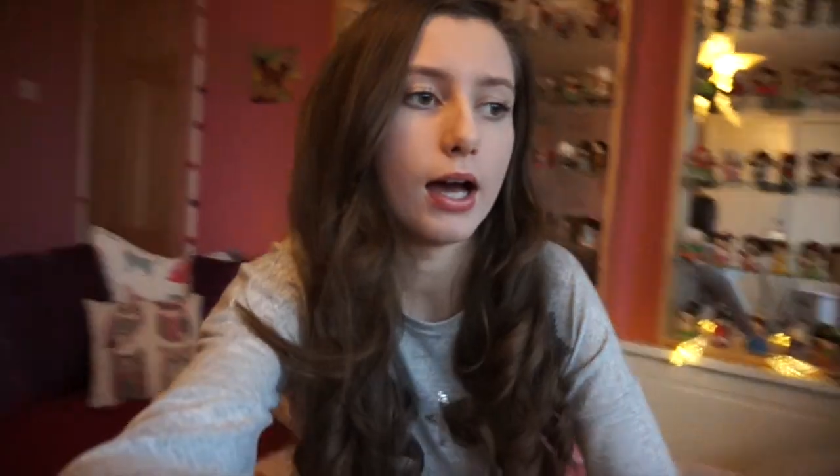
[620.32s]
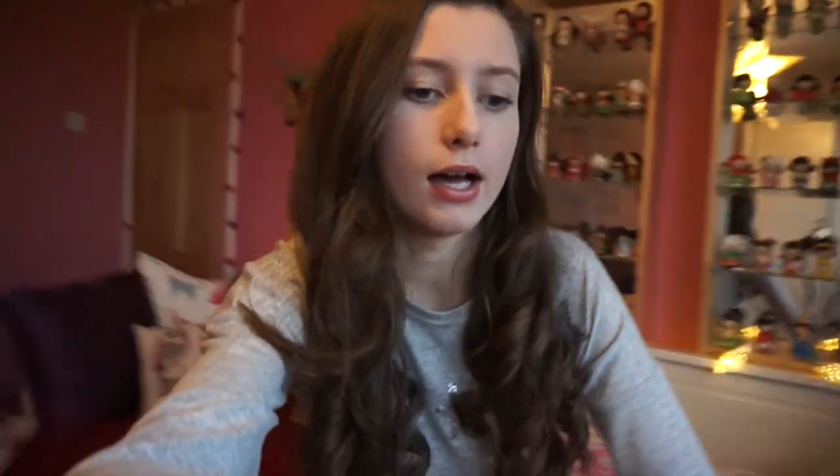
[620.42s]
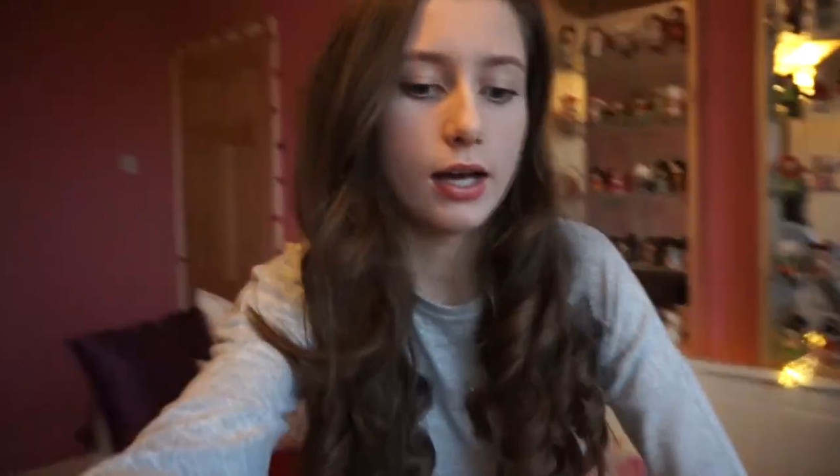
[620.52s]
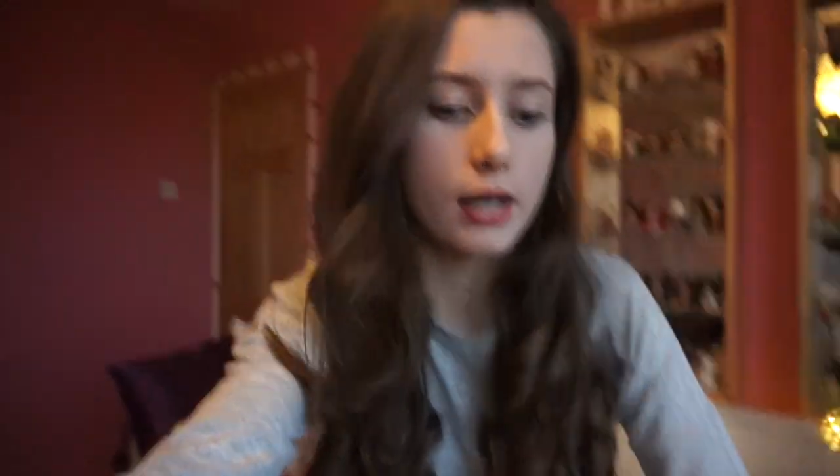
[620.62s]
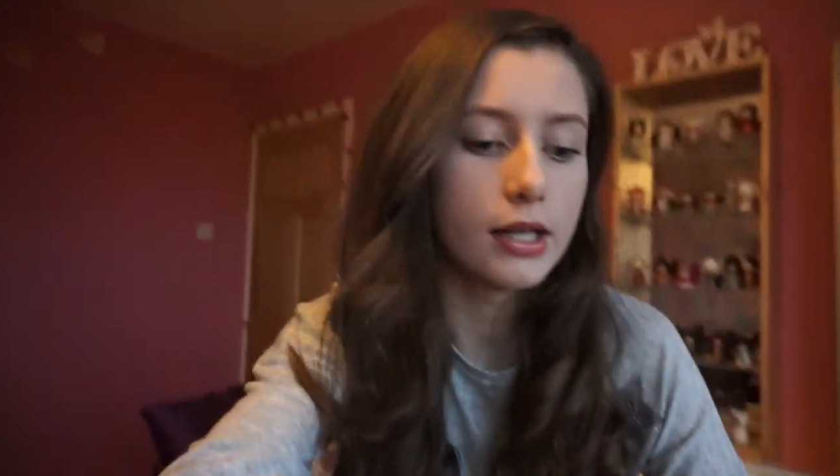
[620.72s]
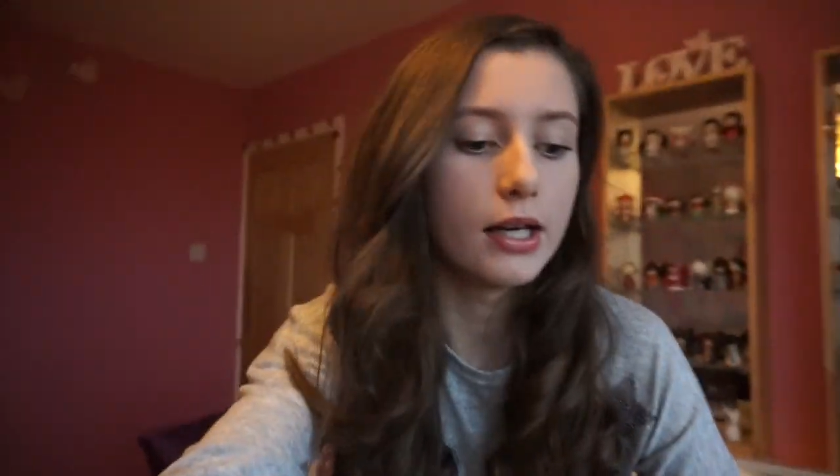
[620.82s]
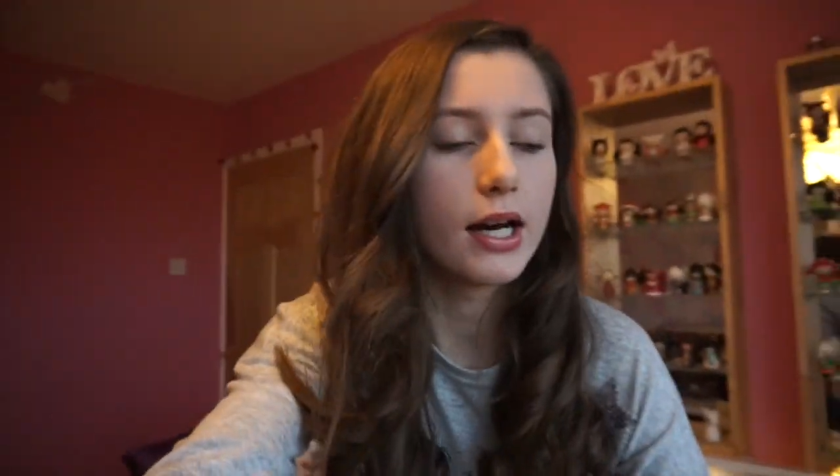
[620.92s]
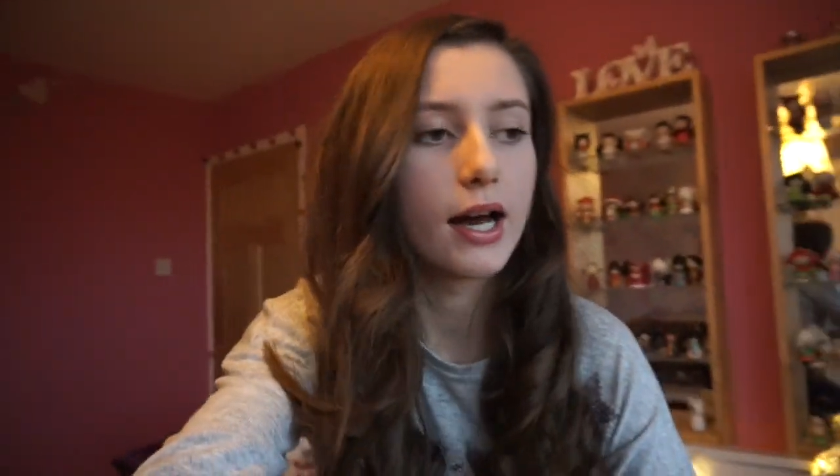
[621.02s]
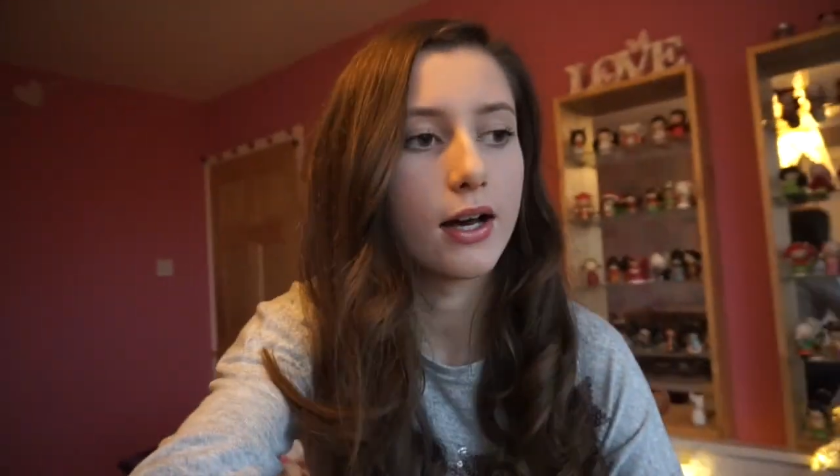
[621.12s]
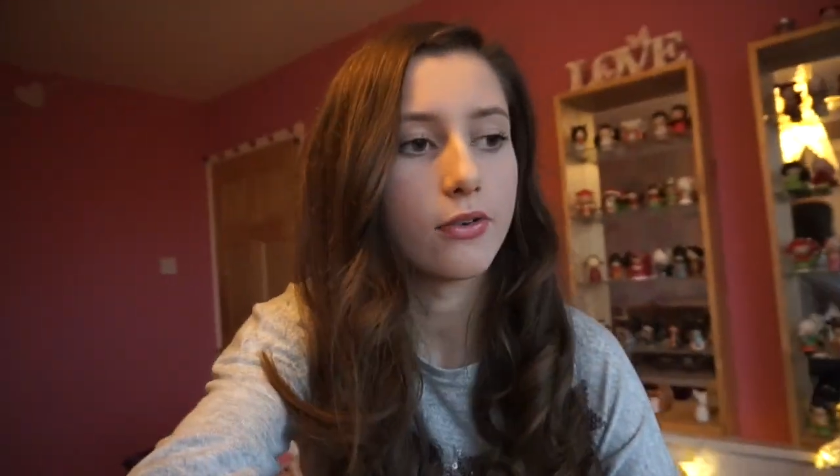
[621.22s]
I
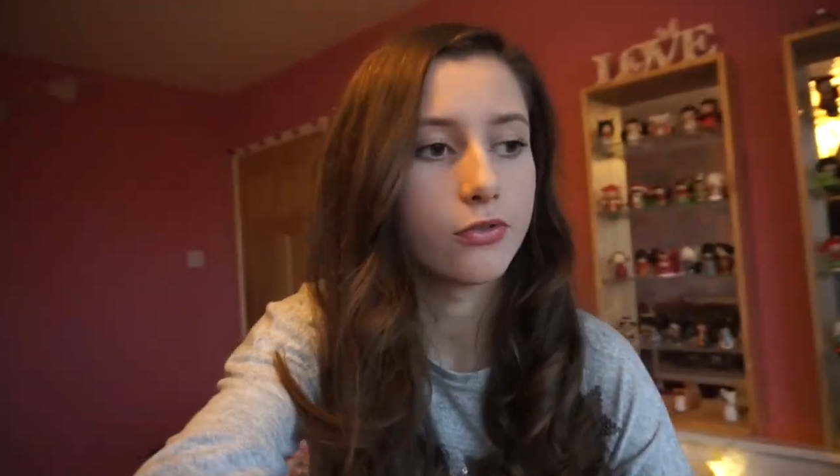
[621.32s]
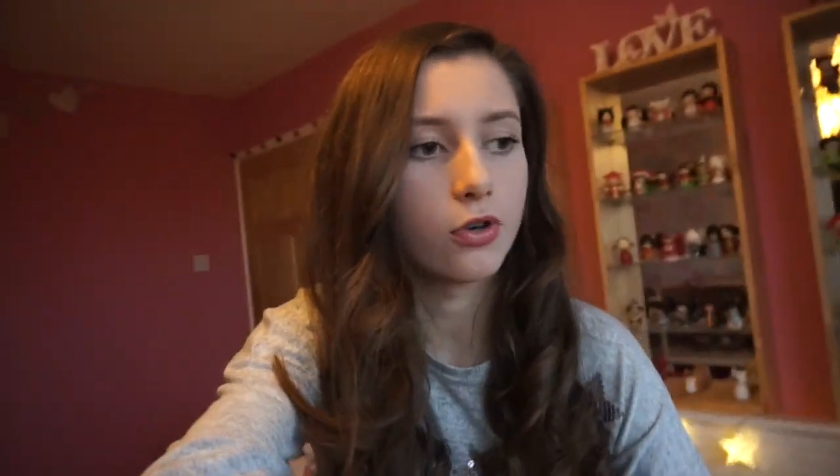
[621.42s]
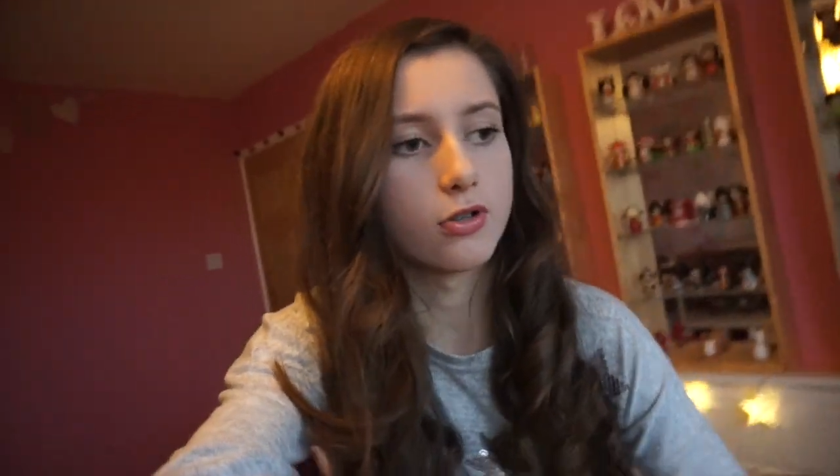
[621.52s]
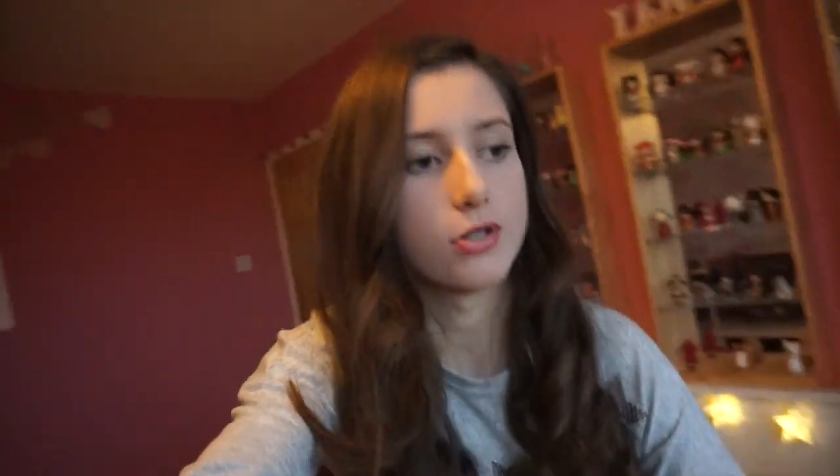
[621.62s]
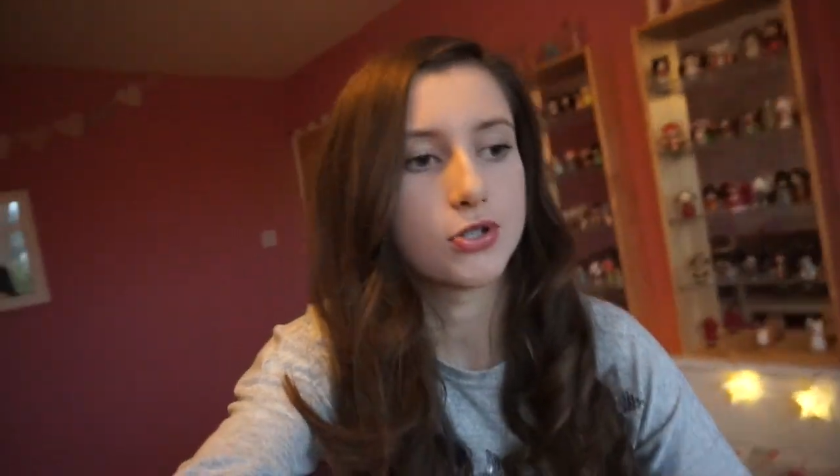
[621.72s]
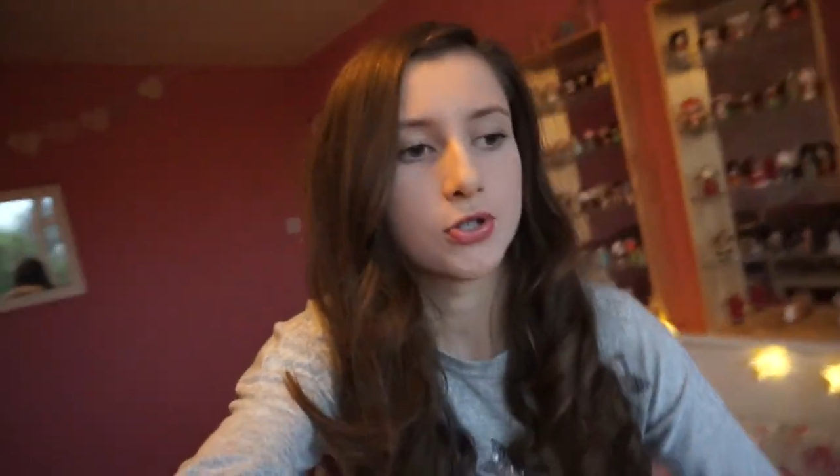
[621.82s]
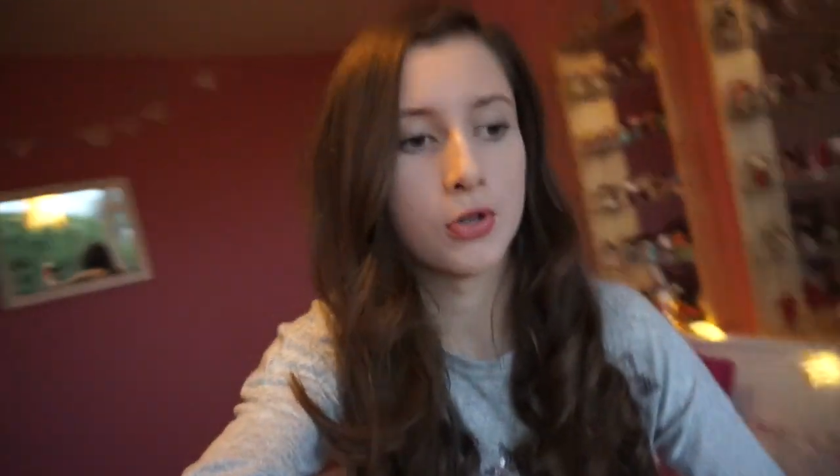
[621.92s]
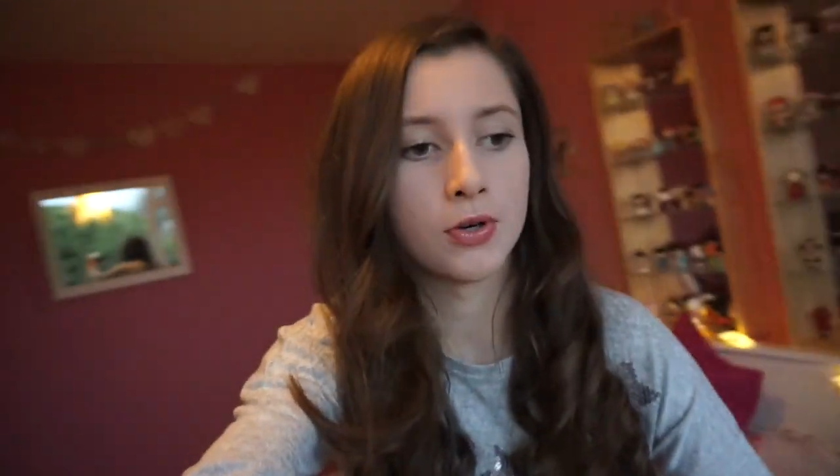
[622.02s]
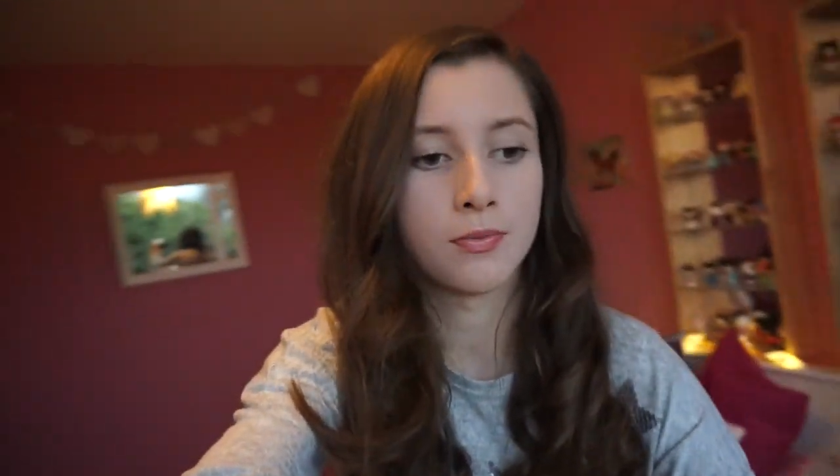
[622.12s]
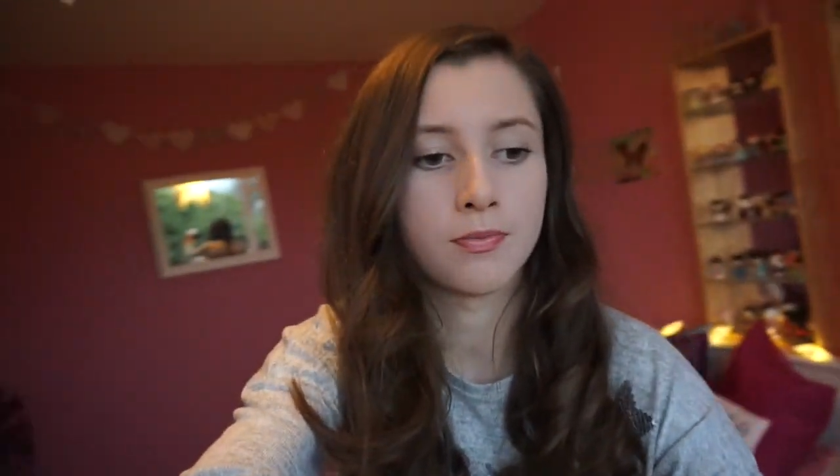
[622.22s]
have got
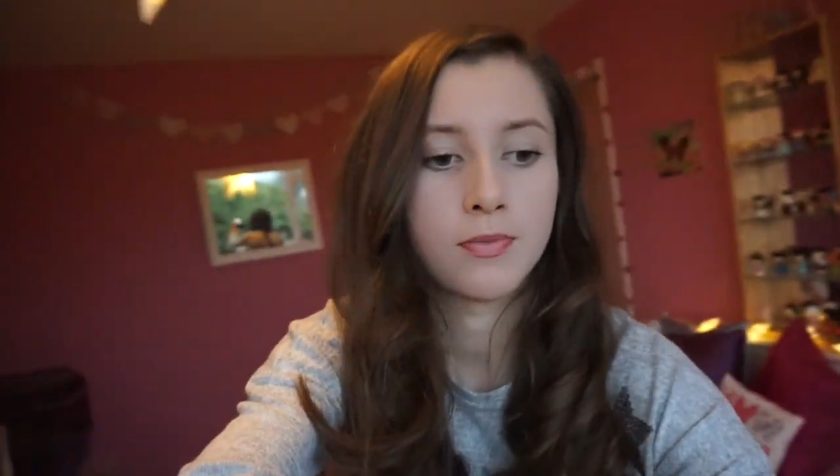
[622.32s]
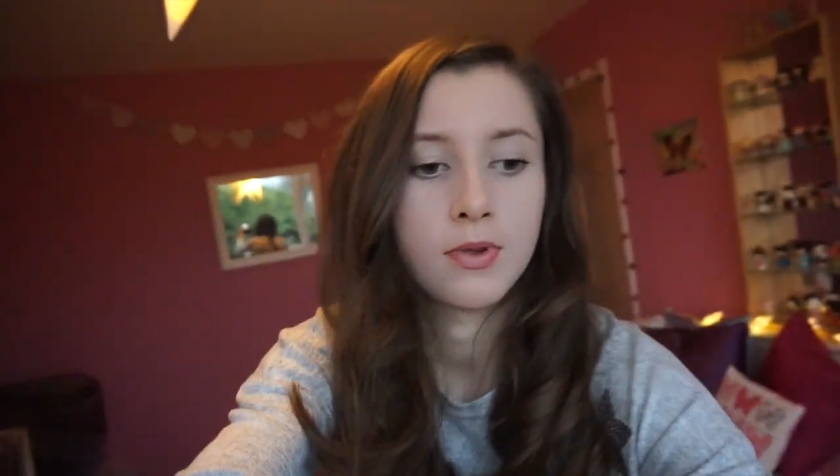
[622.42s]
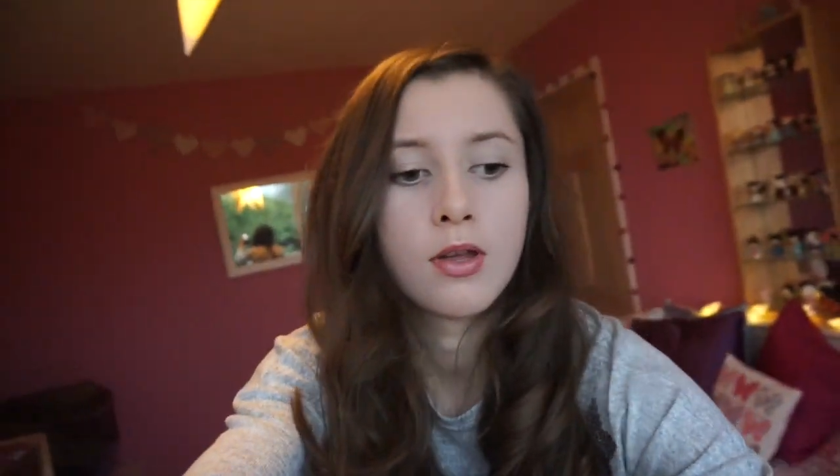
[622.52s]
some,